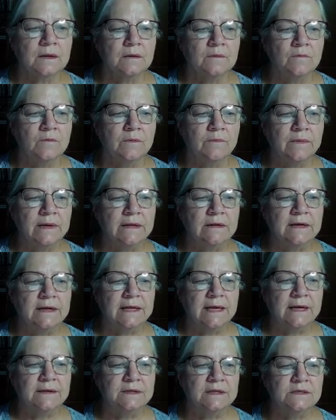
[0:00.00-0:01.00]
when we
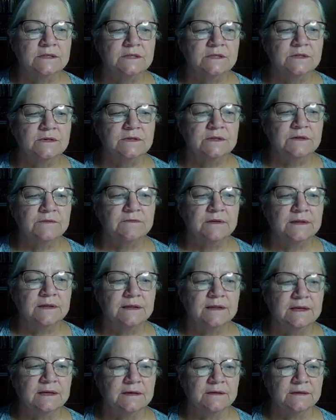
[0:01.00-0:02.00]
look at the two different
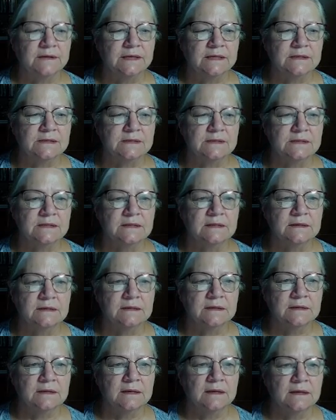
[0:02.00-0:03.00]
theories,
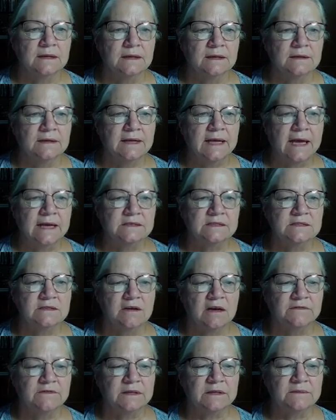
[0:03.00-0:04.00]

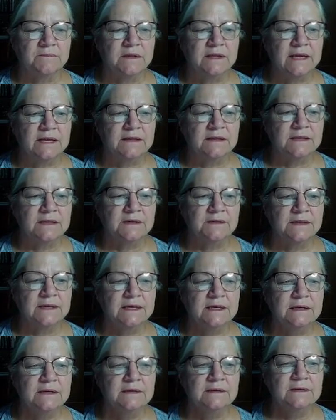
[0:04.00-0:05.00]
catastrophic plate
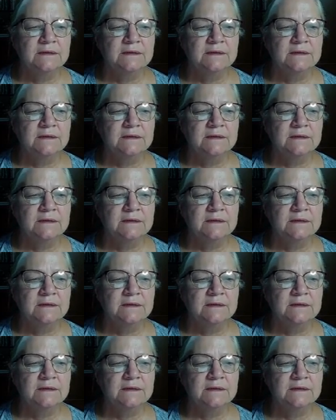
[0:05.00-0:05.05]
theory,